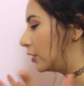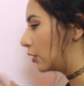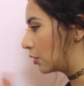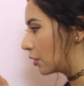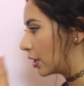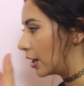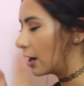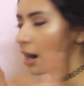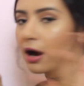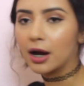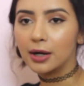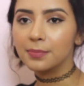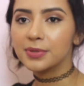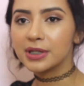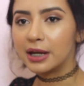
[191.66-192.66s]
your
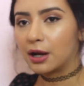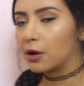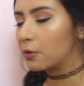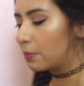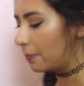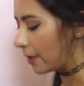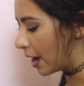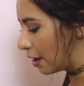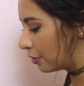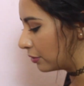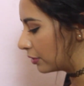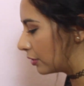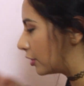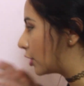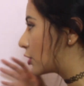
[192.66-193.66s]
arms like
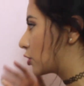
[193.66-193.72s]
around their